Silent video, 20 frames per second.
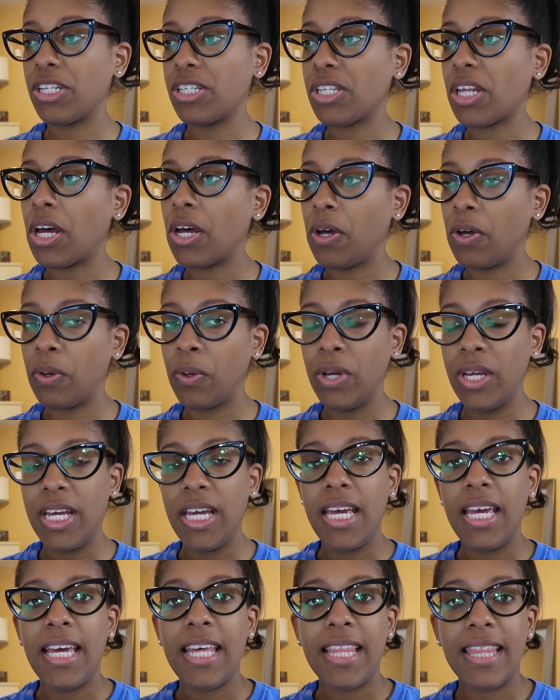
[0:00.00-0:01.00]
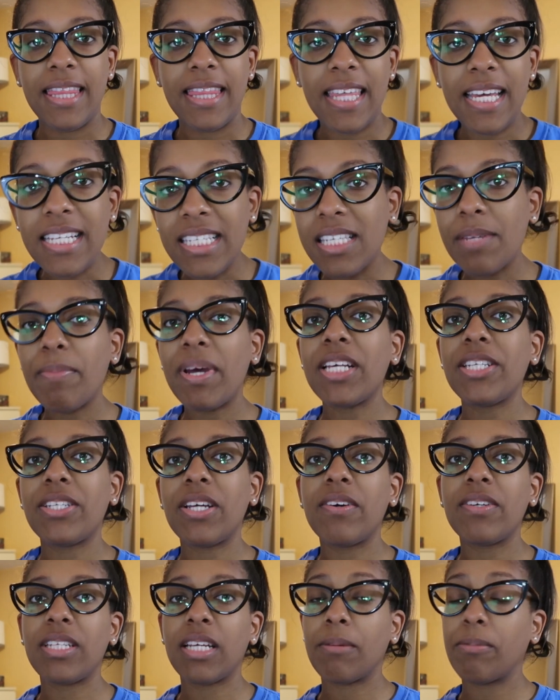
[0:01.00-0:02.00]
So this semester
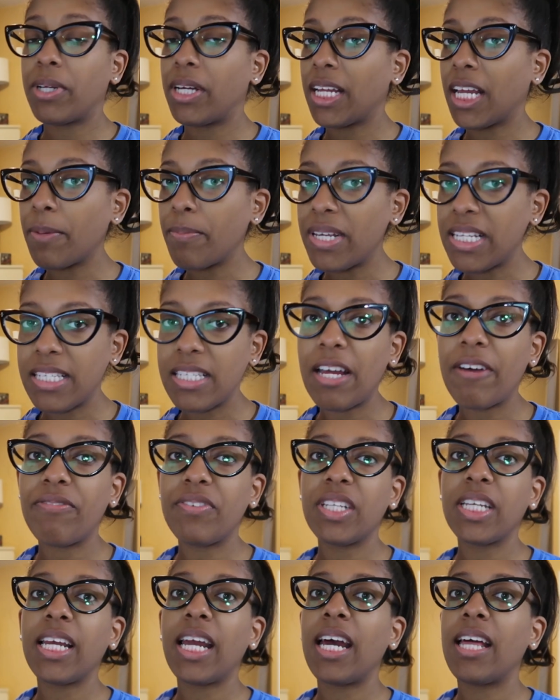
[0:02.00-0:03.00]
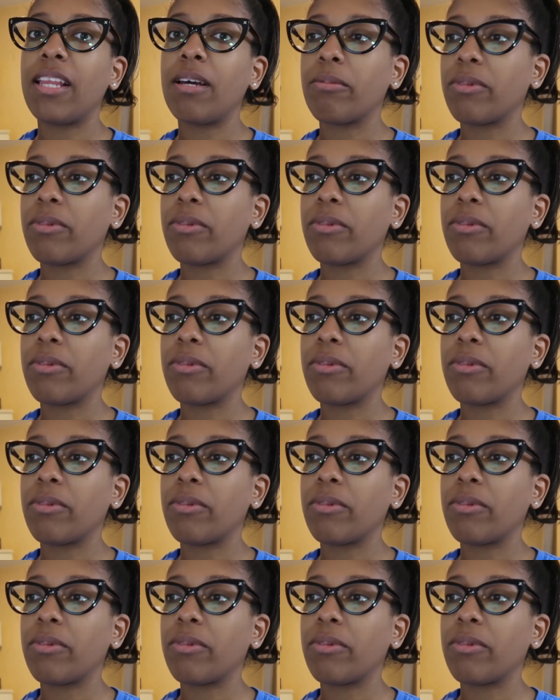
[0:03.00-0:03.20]
I was like, I'm gonna get my stuff together.